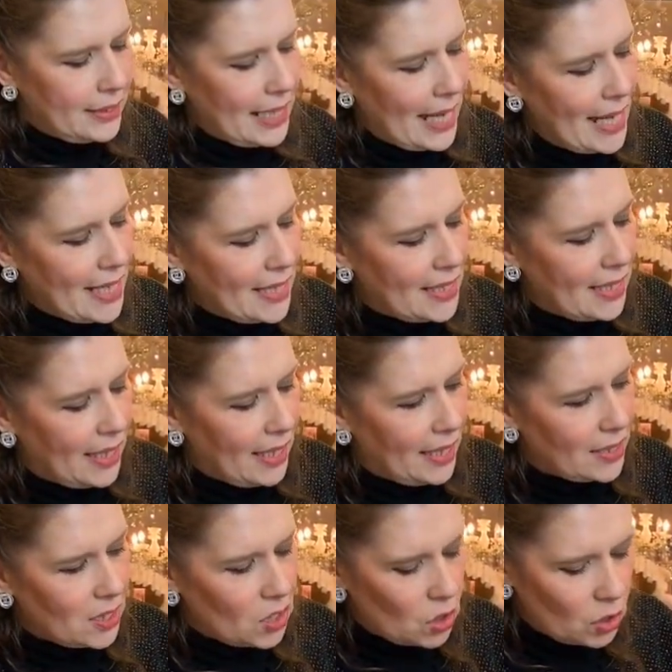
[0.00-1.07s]

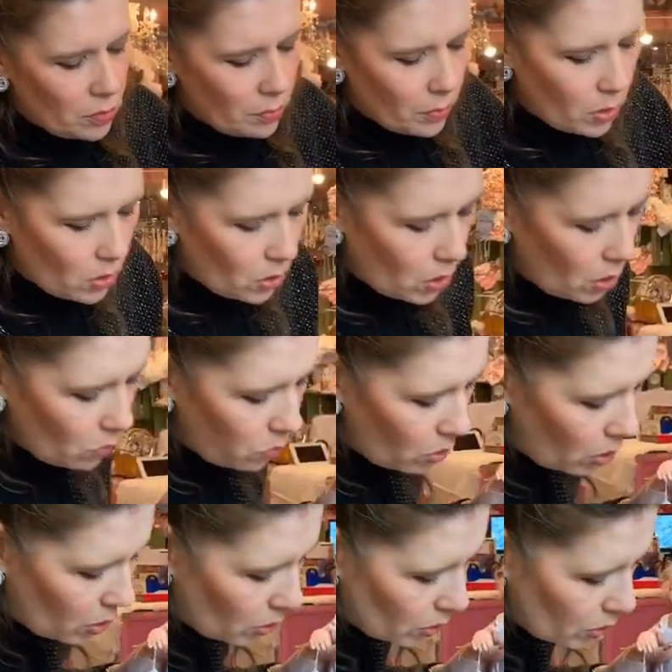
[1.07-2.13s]
dainty small
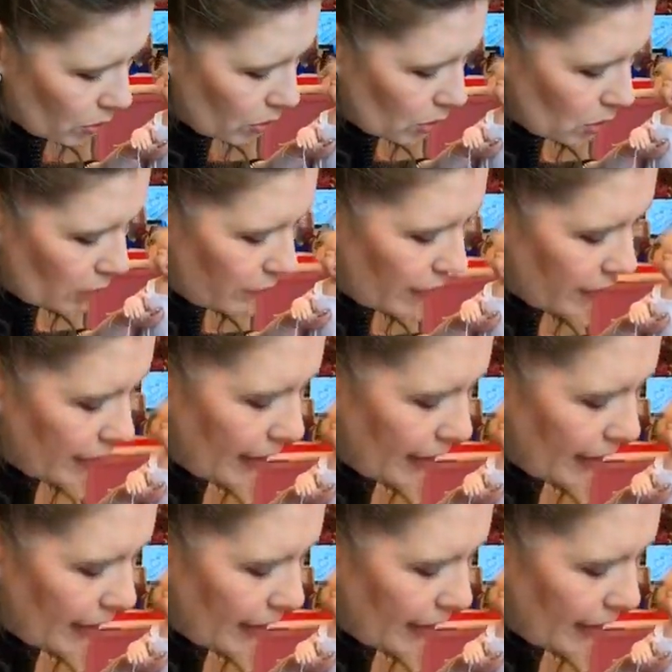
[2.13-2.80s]
ones. So if you're